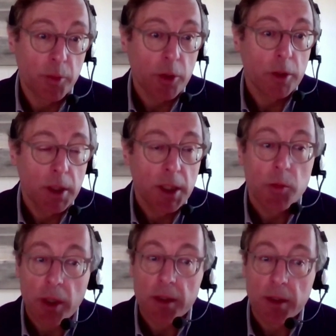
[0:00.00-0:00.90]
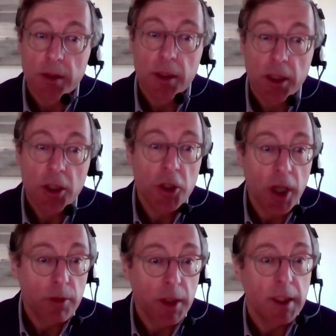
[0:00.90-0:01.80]
Portuguese presidency,
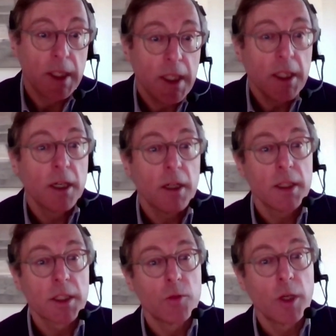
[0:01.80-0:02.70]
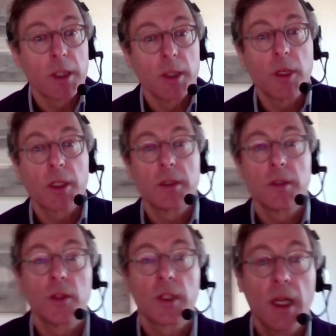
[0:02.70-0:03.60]
chairing the eCodecs Working Party
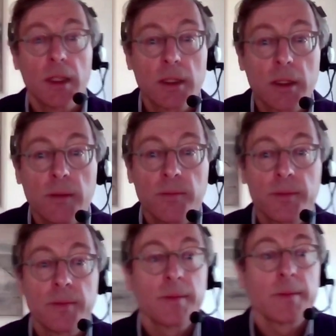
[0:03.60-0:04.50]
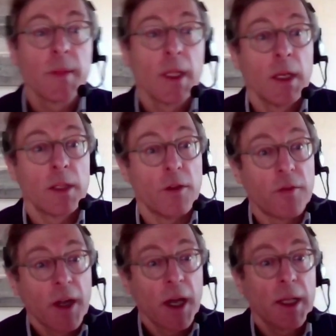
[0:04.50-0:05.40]
of the Council, the
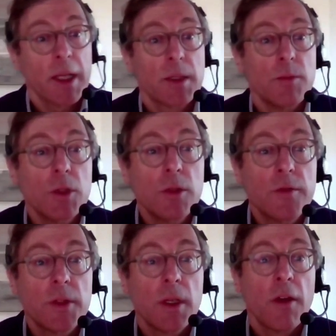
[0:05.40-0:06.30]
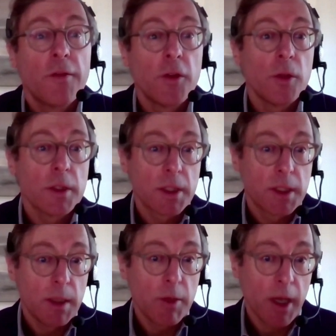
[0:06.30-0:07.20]
file has moved full
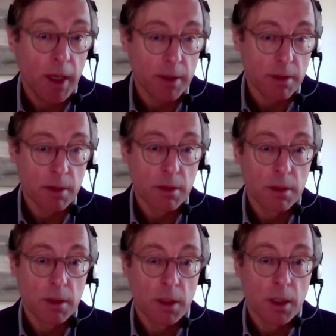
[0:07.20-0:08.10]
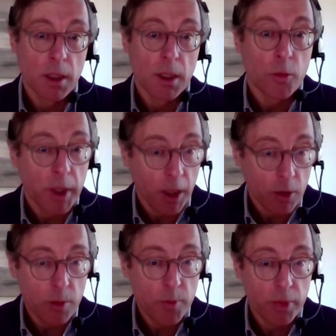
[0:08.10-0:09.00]
steam ahead. We
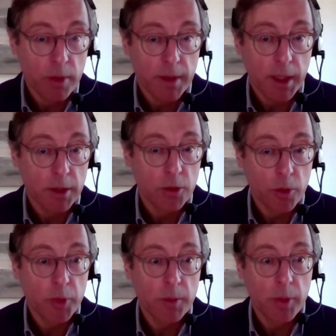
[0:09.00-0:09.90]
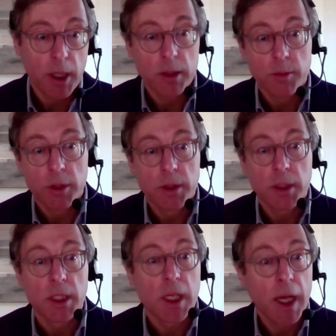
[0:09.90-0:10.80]
hope that the European Parliament
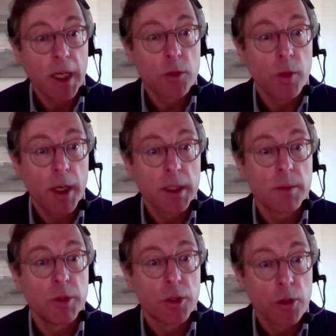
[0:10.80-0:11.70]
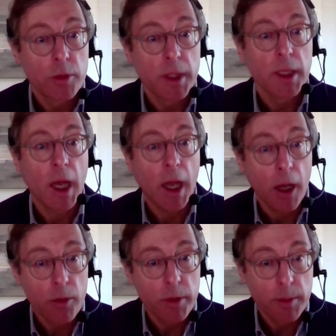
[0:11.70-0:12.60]
is likewise measuring
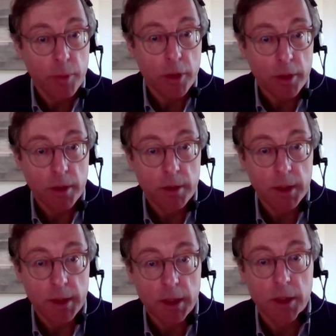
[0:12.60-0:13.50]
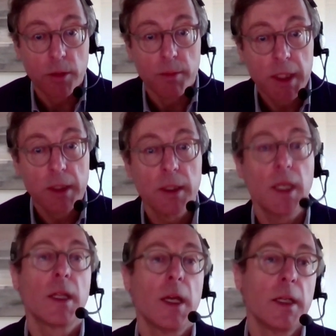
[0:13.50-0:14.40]
how important it is to meet the
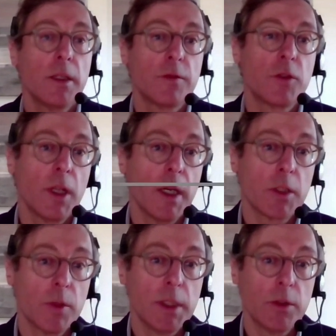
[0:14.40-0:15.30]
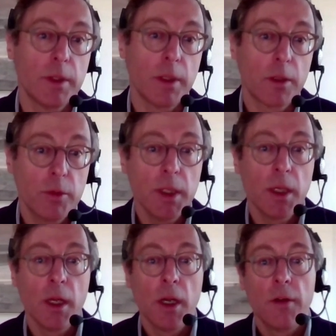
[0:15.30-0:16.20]
deadline of July 2023
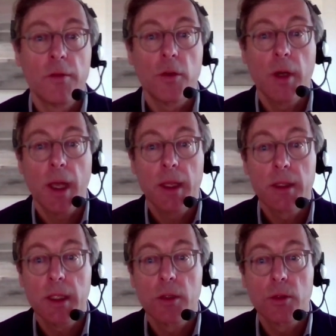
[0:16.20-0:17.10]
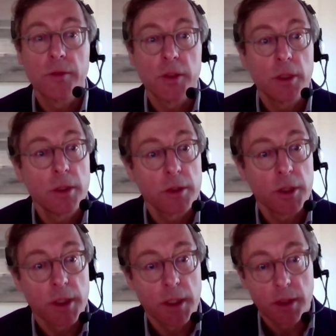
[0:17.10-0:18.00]
for handing over the
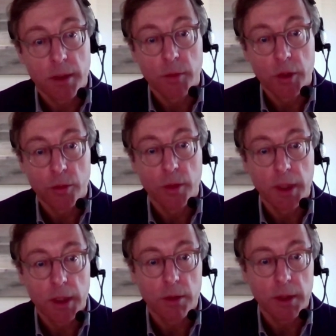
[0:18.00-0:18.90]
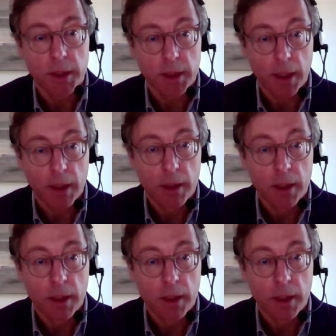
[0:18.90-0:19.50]
system to EU-LISA.